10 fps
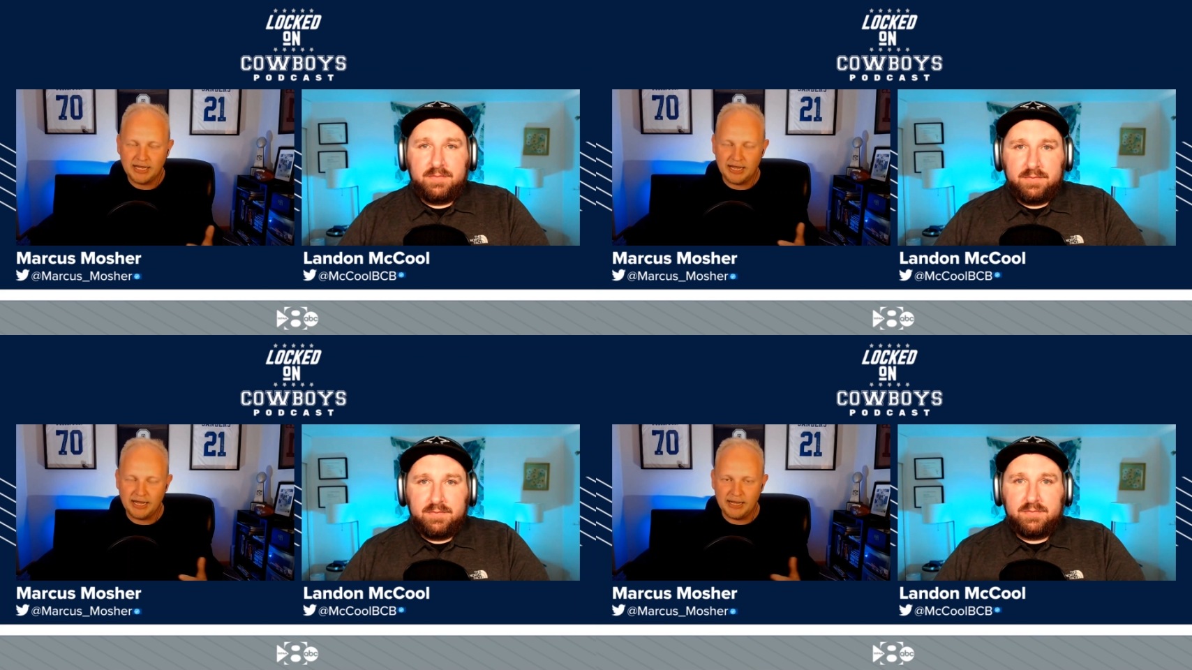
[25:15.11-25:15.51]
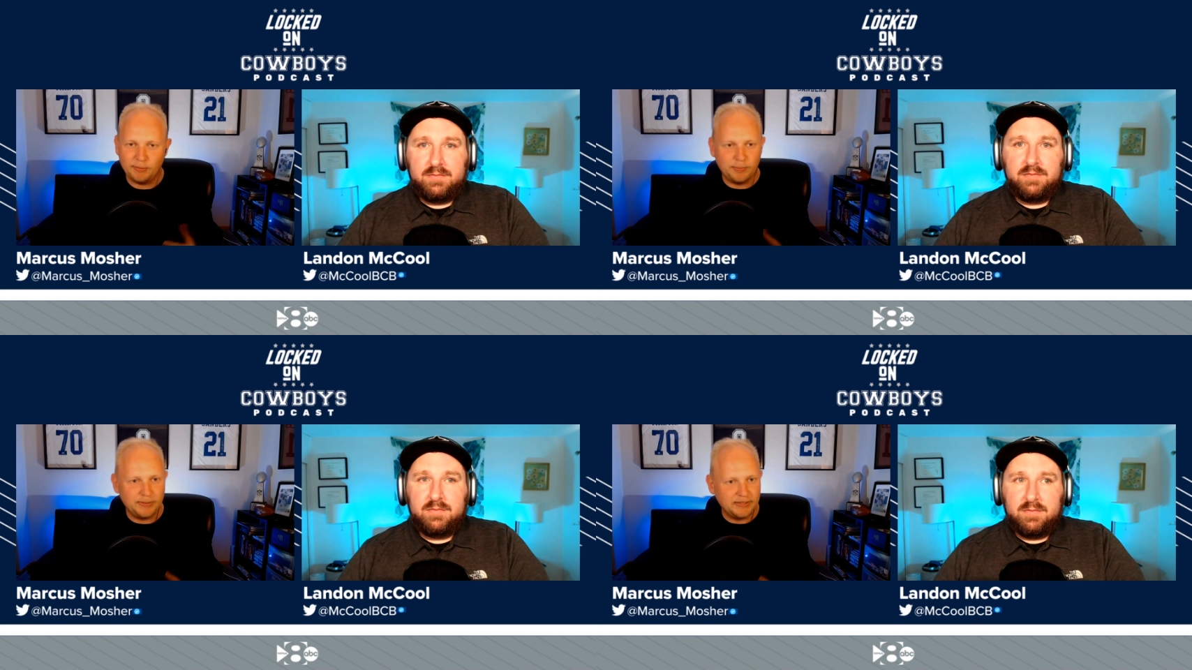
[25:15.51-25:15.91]

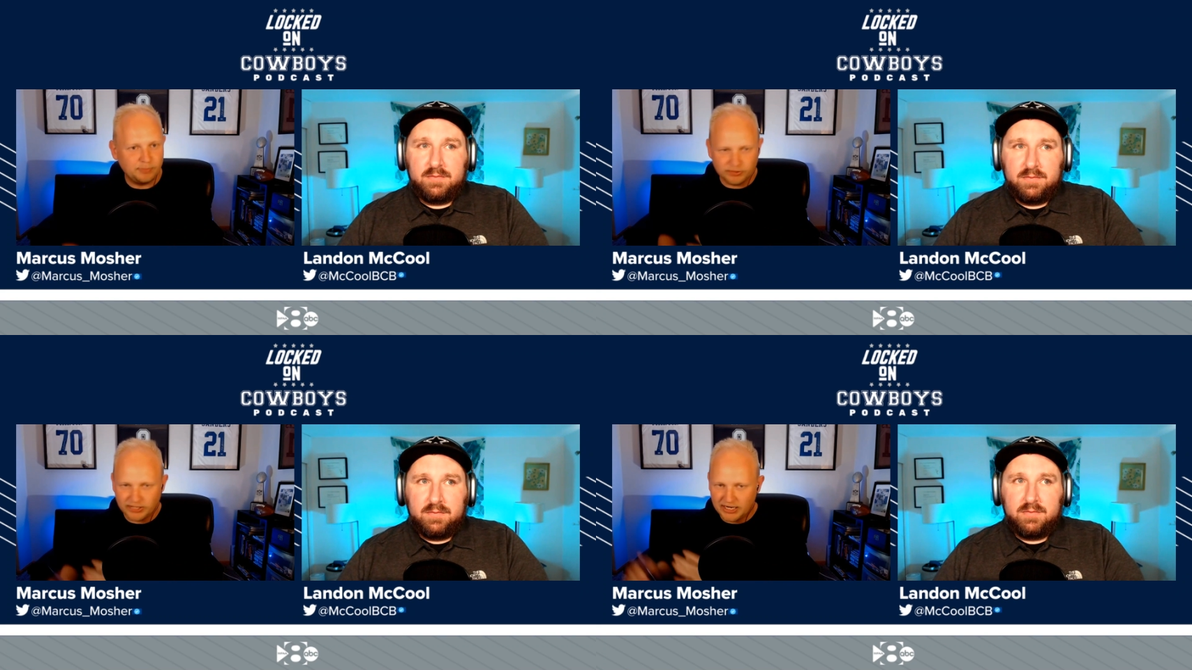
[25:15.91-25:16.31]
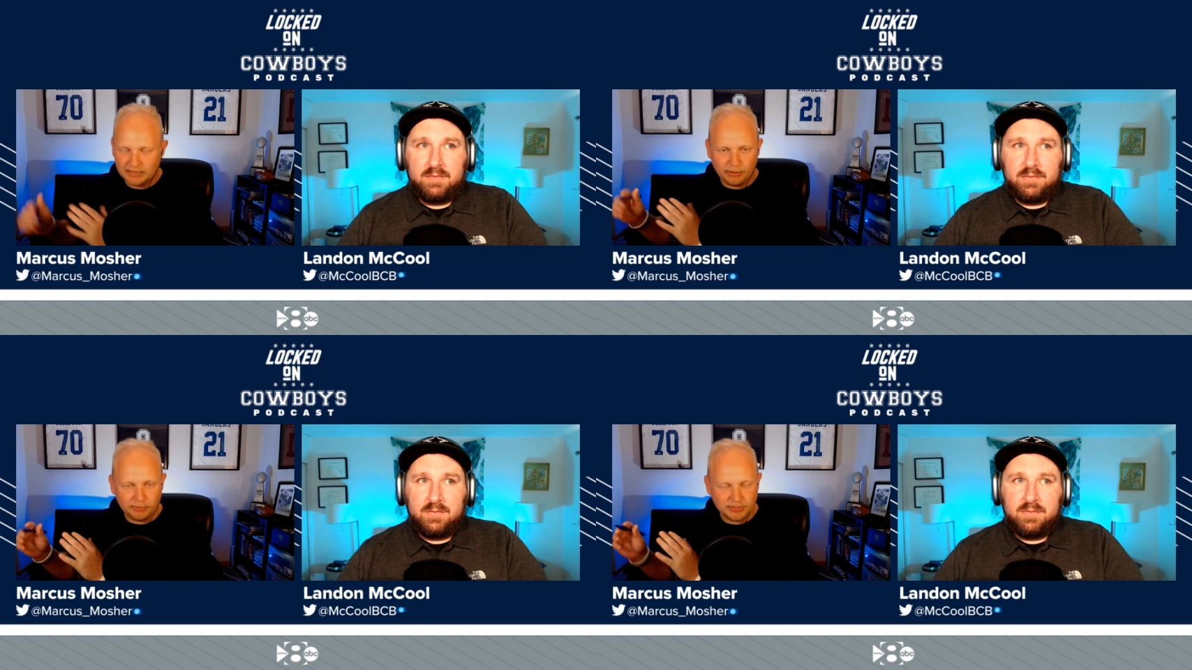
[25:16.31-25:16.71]
Speaker 1: We'll talk
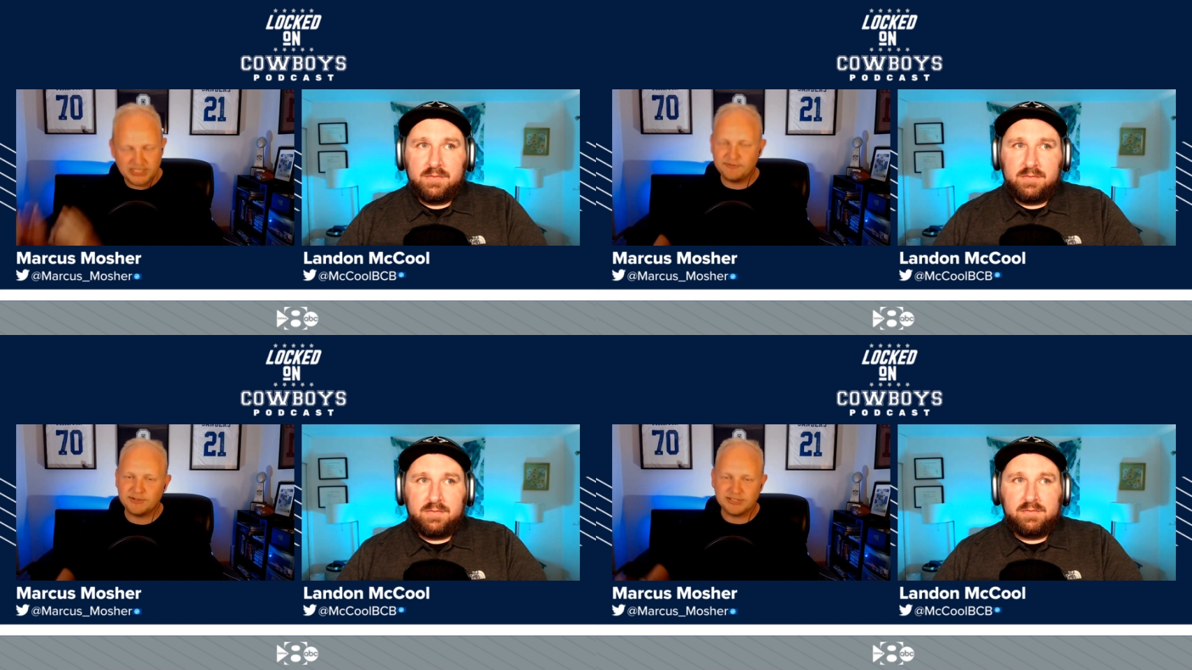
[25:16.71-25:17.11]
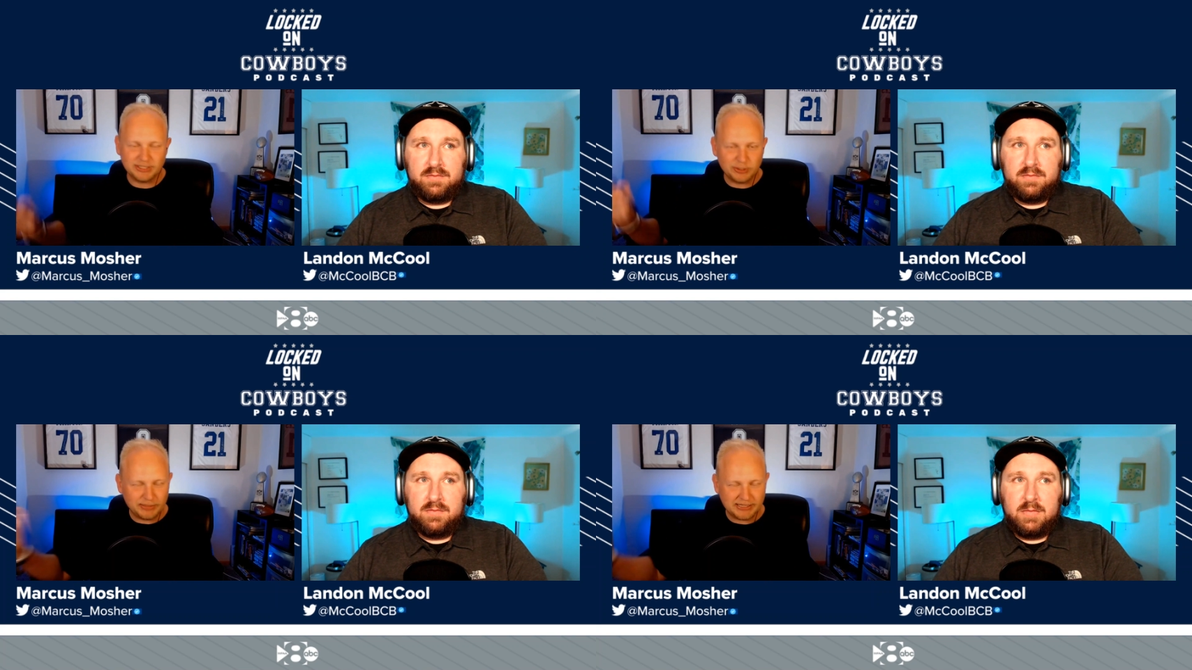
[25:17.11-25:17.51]
about receivers a
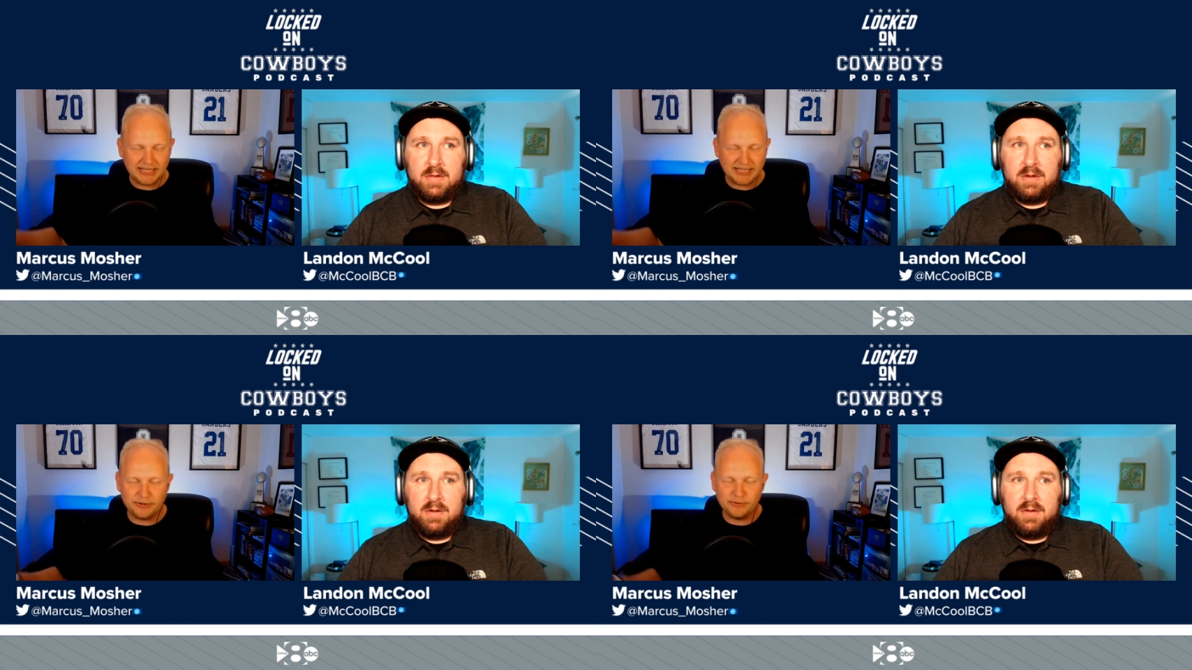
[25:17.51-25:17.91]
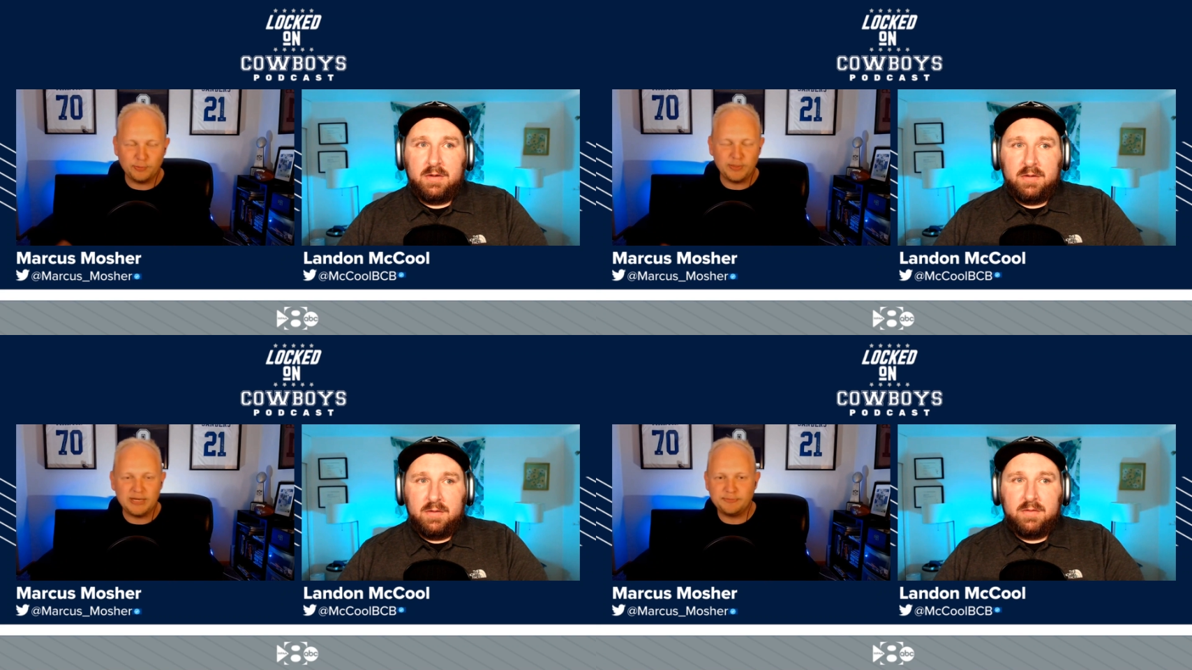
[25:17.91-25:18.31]
little bit later in the
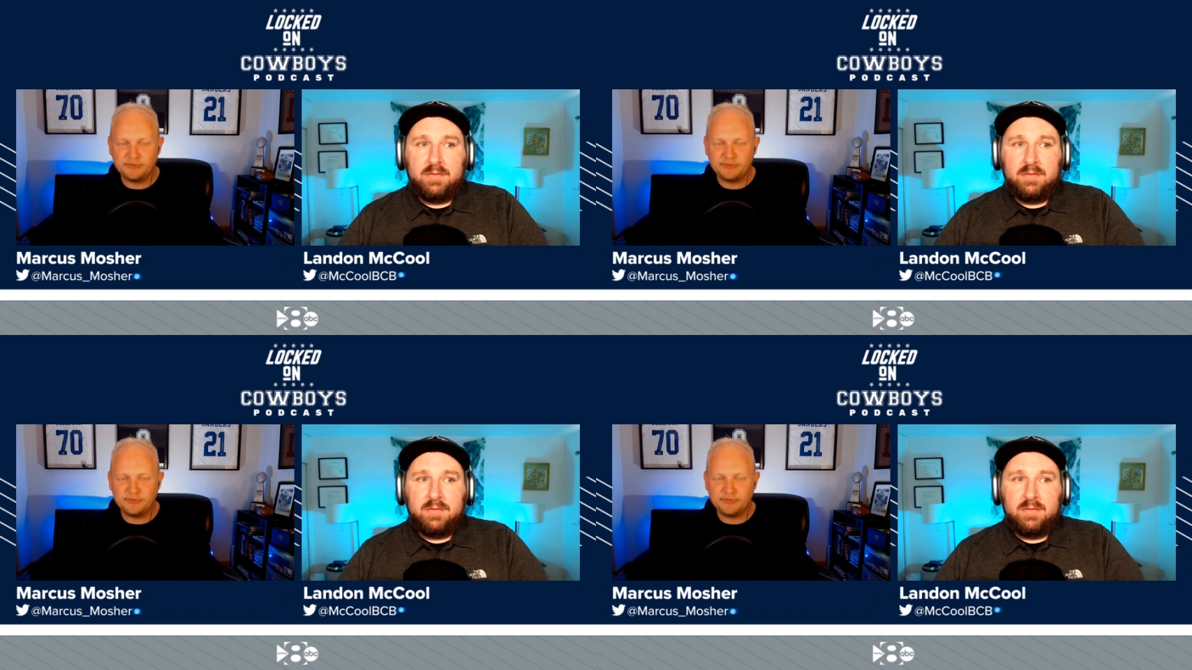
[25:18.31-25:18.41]
week.